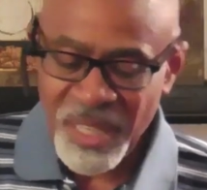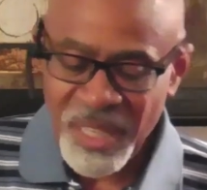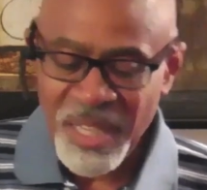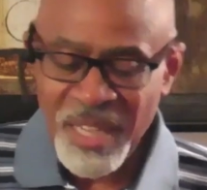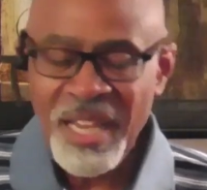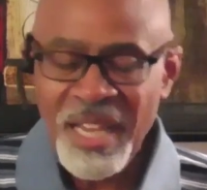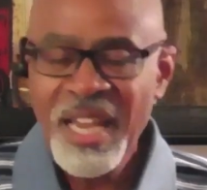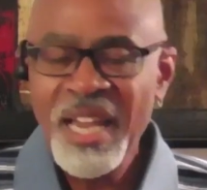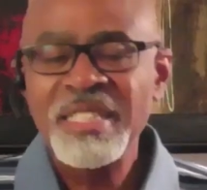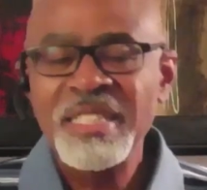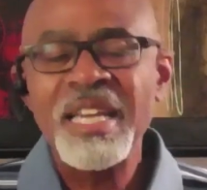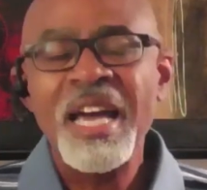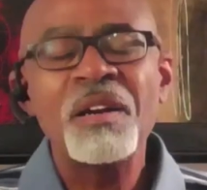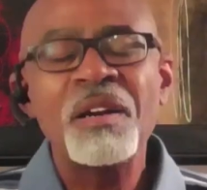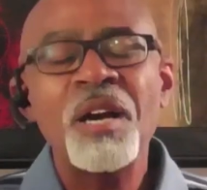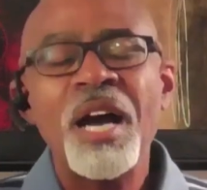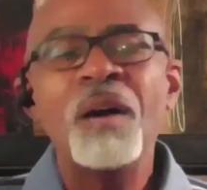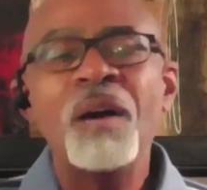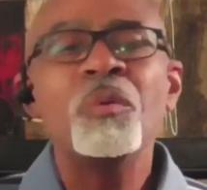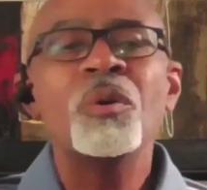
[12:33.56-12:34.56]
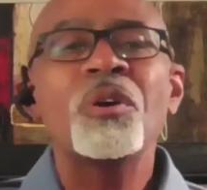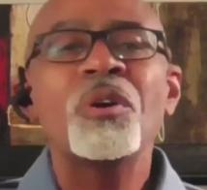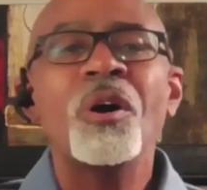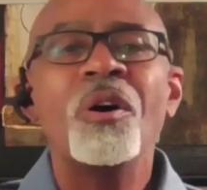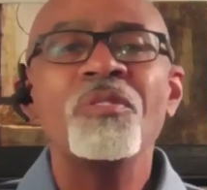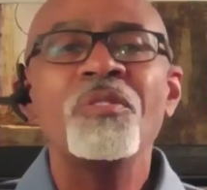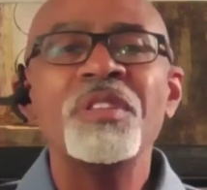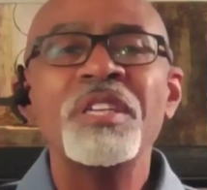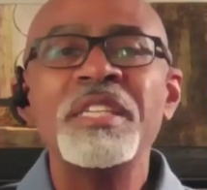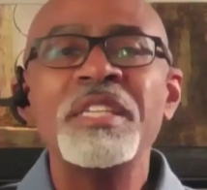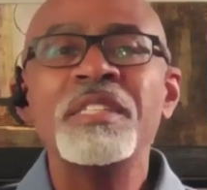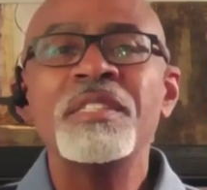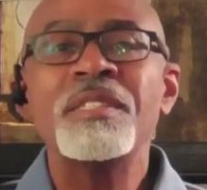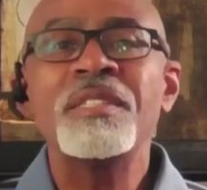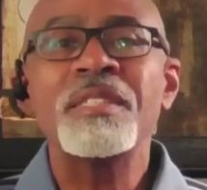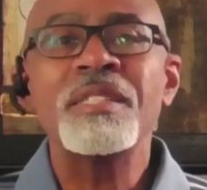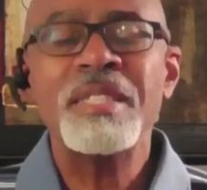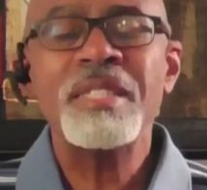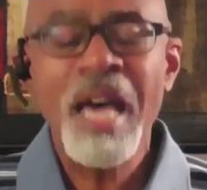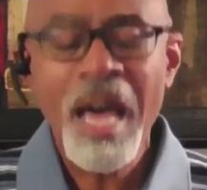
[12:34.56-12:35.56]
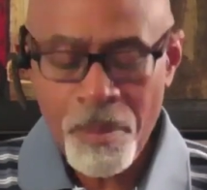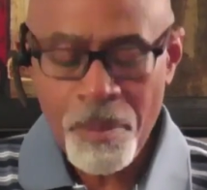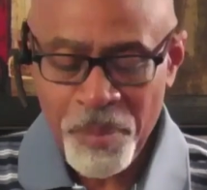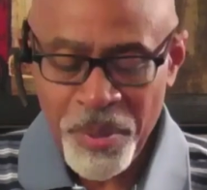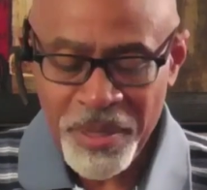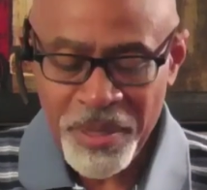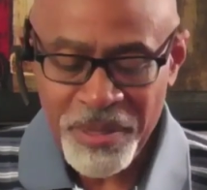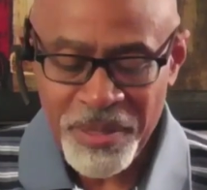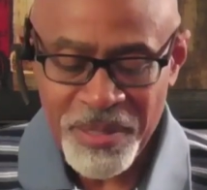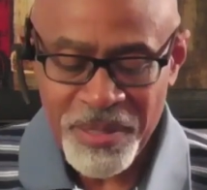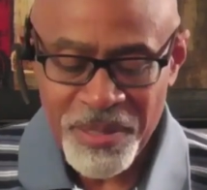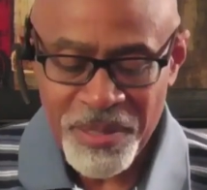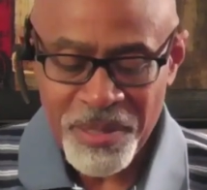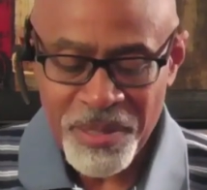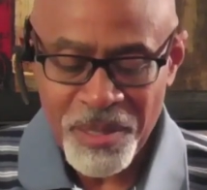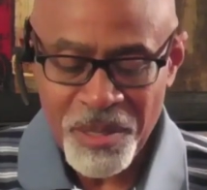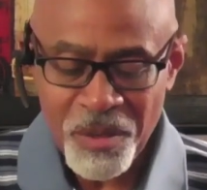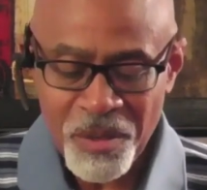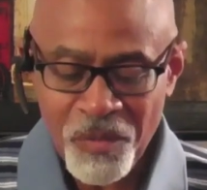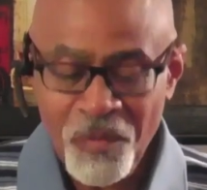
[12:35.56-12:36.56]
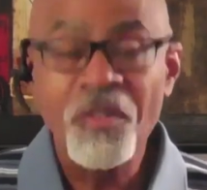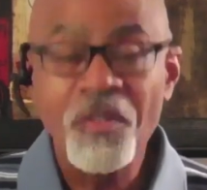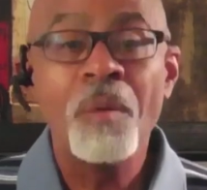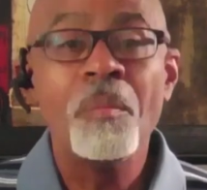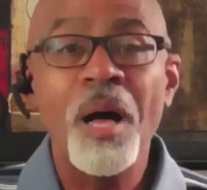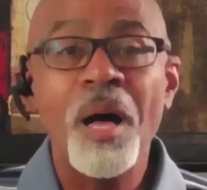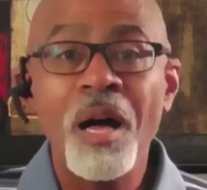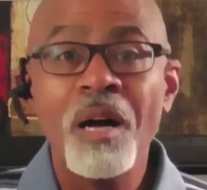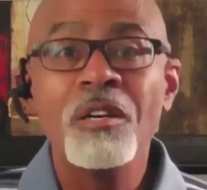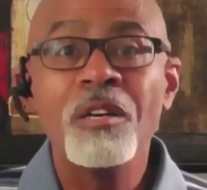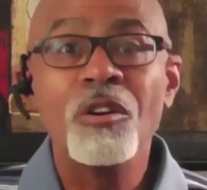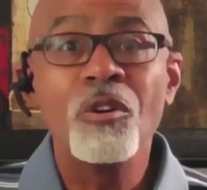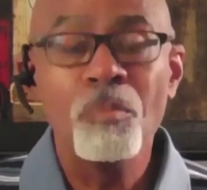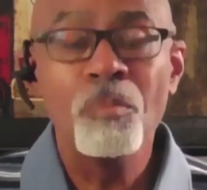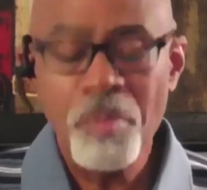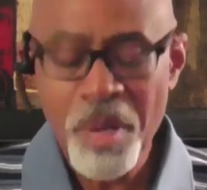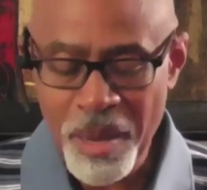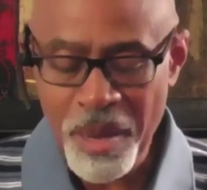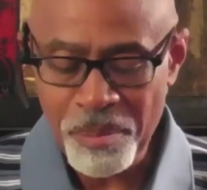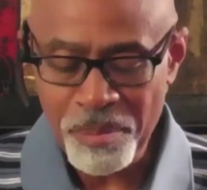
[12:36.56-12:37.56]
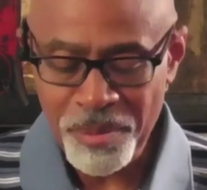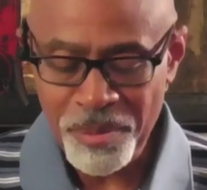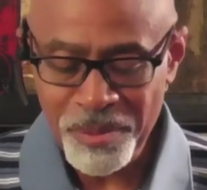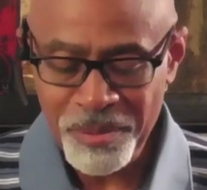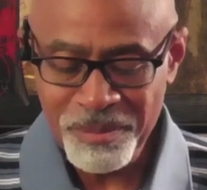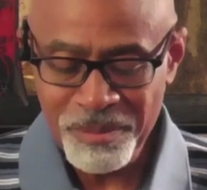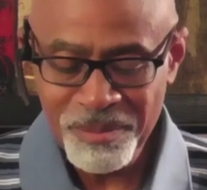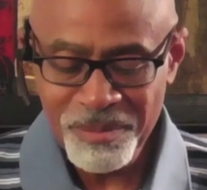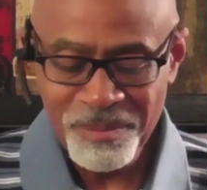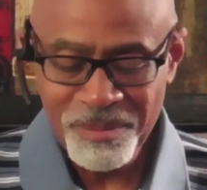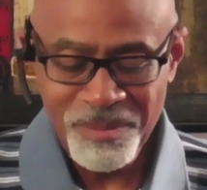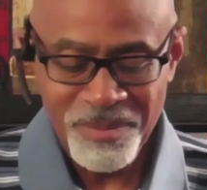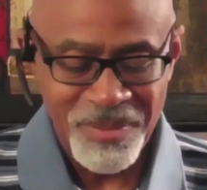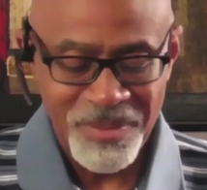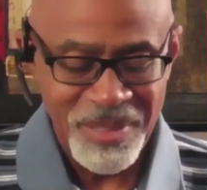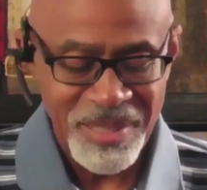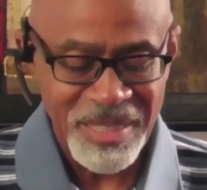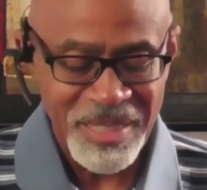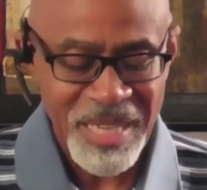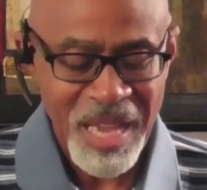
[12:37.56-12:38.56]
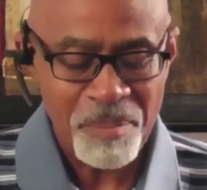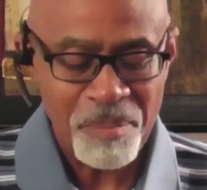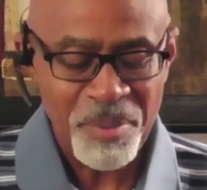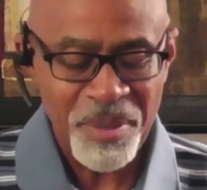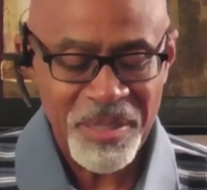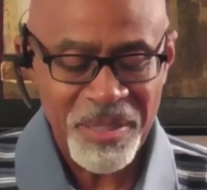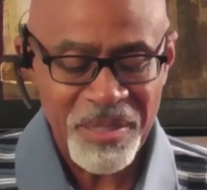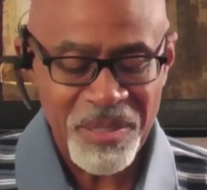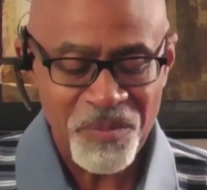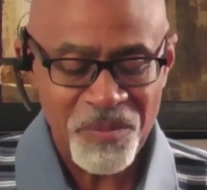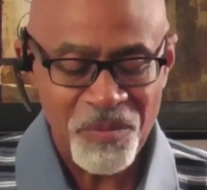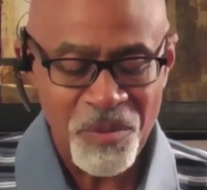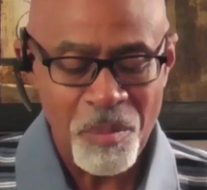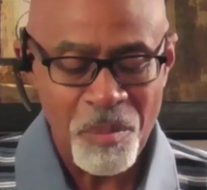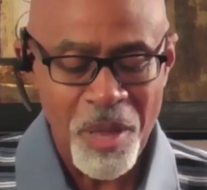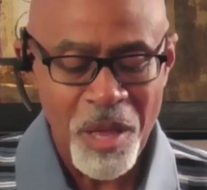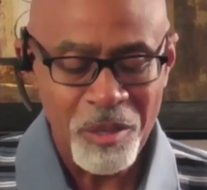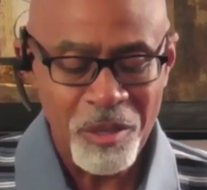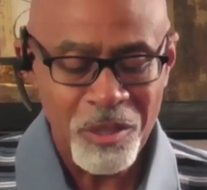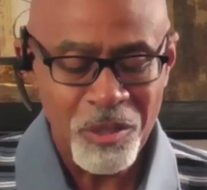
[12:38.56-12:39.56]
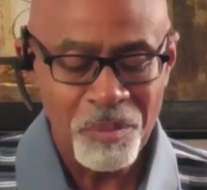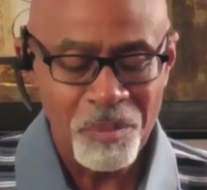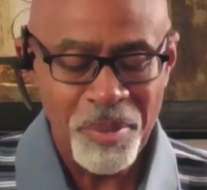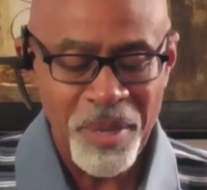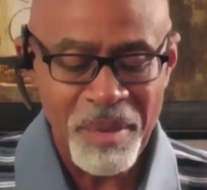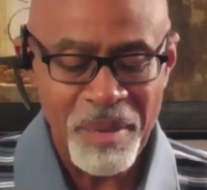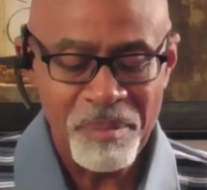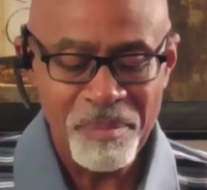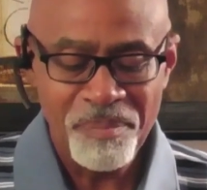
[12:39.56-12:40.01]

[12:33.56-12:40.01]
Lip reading: as I will call these topics from Uncle Pep. Topics from Uncle Pep.